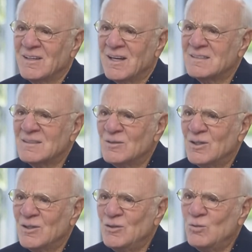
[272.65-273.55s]
I said,
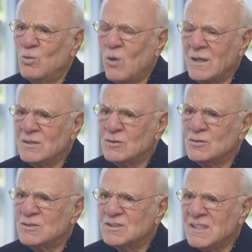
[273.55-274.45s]
you want
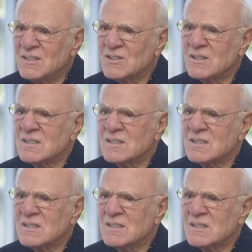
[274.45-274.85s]
to change